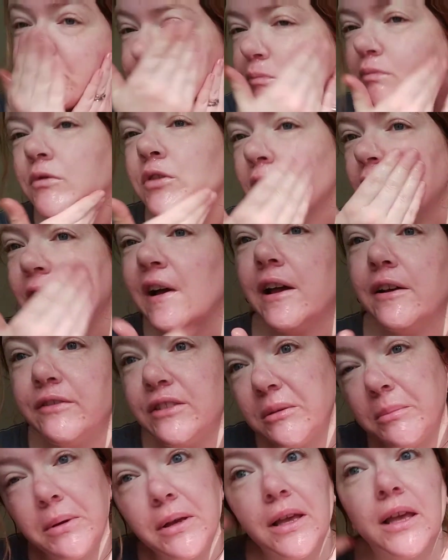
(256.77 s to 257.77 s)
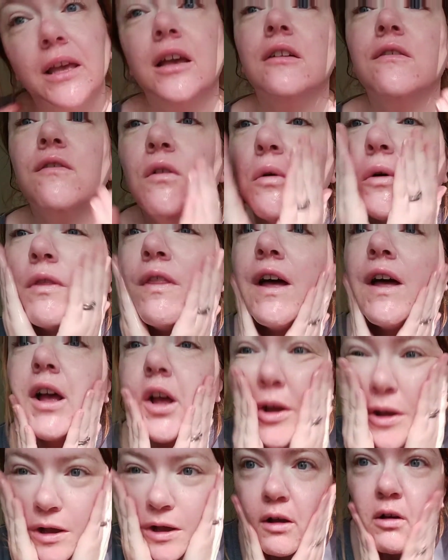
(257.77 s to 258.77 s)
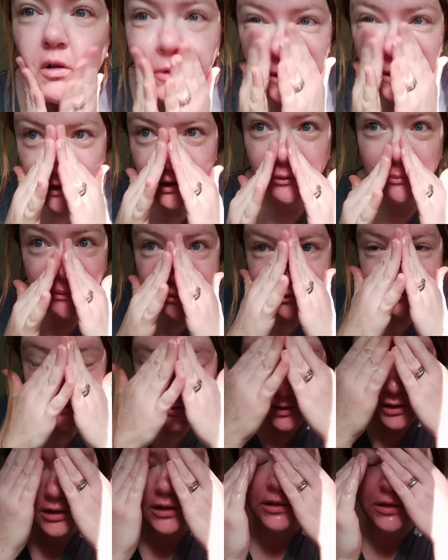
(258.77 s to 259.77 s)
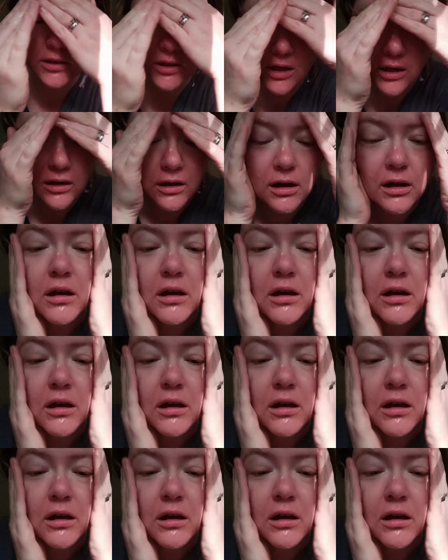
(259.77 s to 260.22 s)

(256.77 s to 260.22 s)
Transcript: Now I have to be careful with that little porcelain jug,